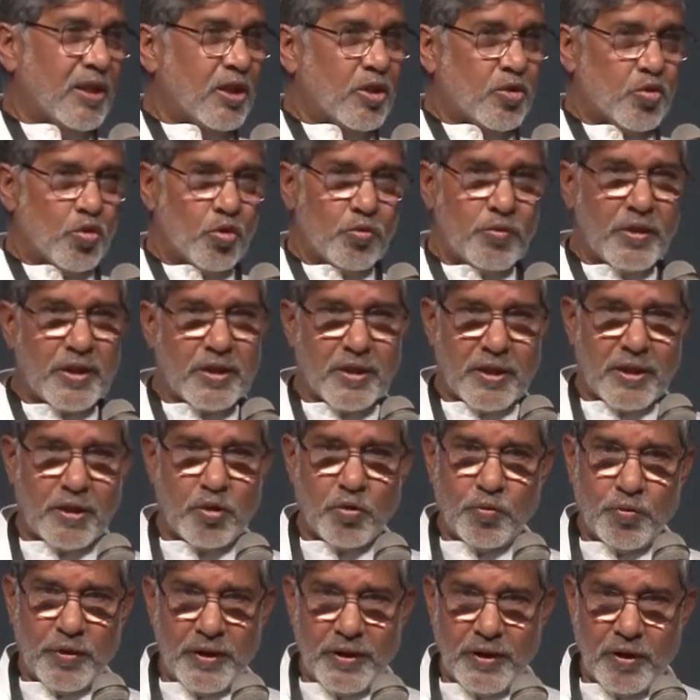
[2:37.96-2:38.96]
So we tried
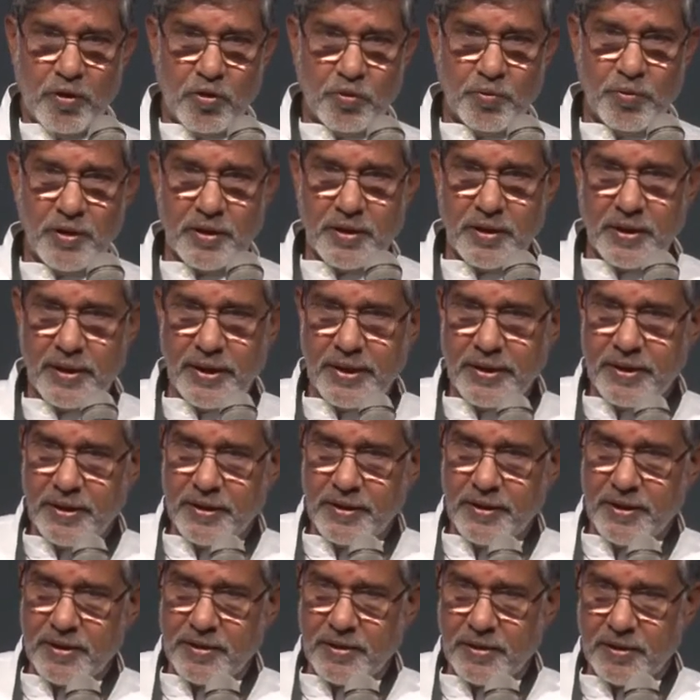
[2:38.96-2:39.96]
to find out where the Great
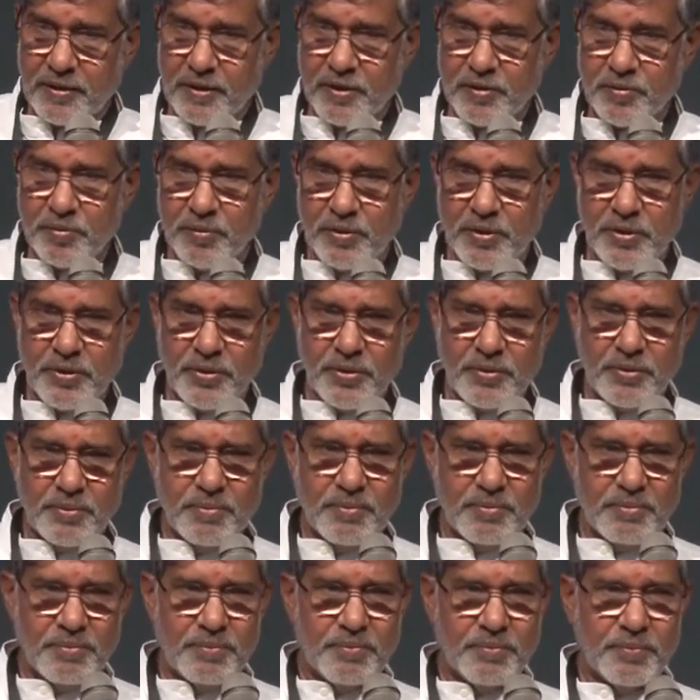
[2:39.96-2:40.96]
India Circus was.
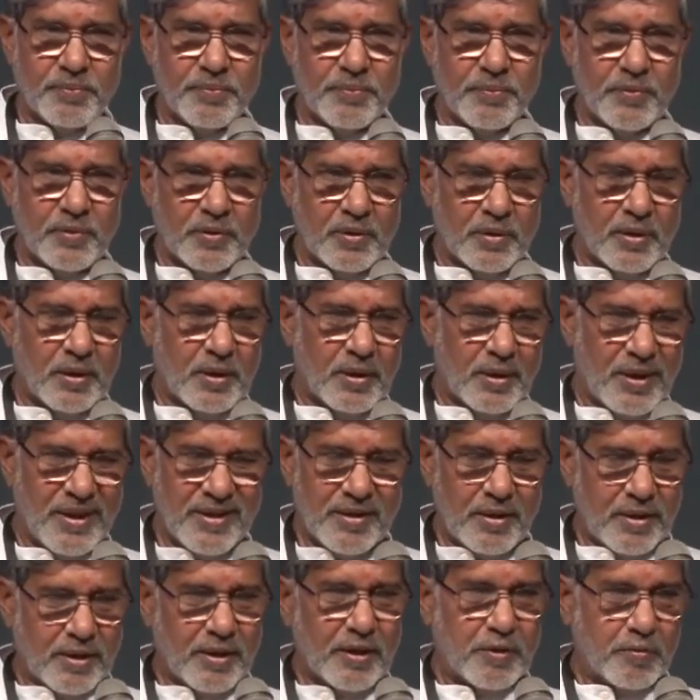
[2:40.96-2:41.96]
I
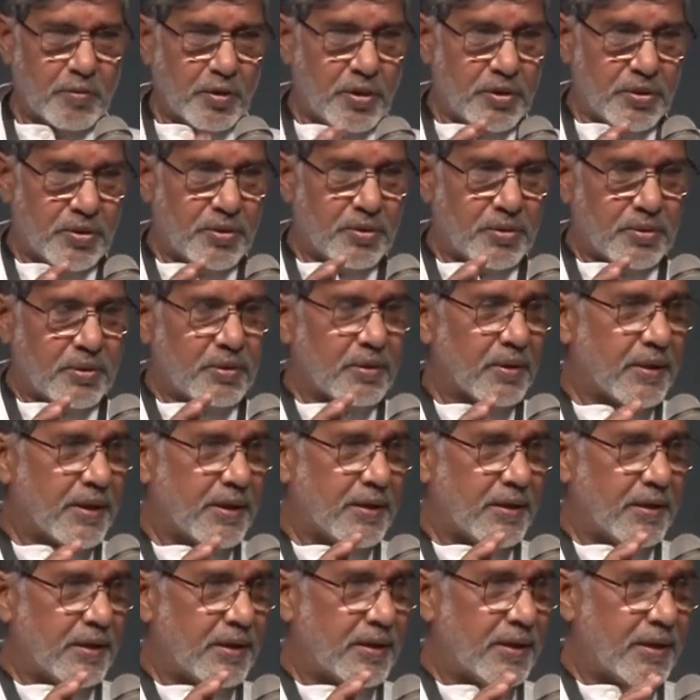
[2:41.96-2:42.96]
think it was
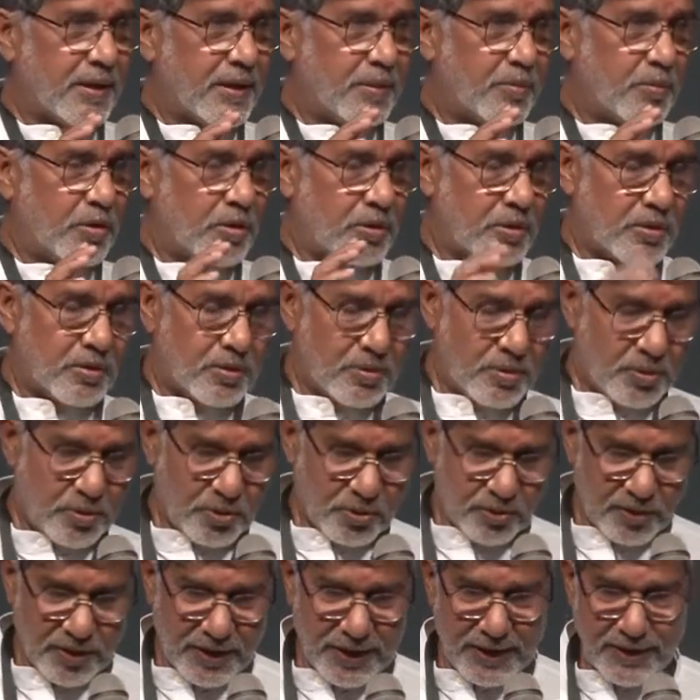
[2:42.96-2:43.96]
Great India, I'm not
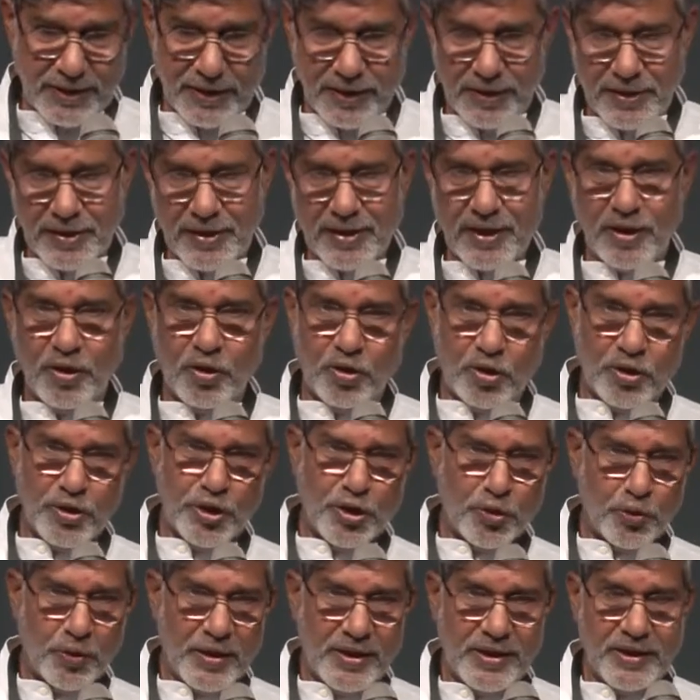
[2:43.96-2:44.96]
sure. Great India or
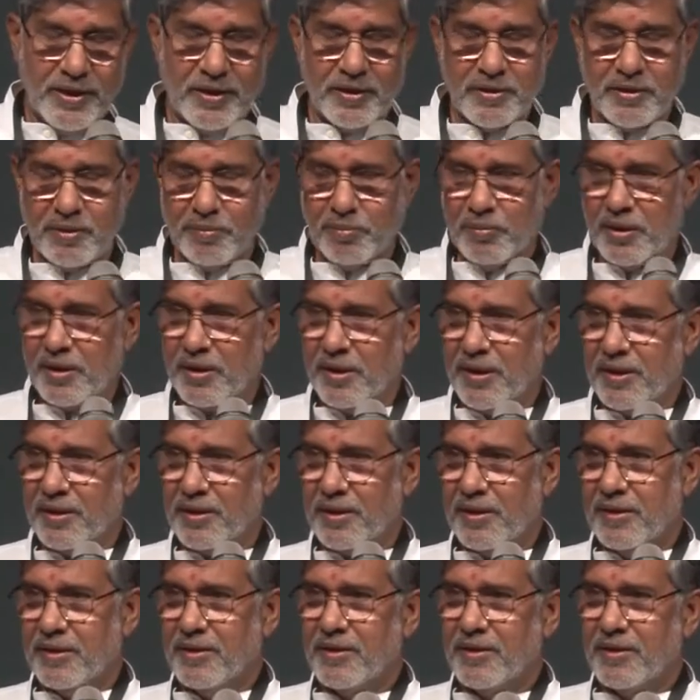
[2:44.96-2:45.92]
New India, something like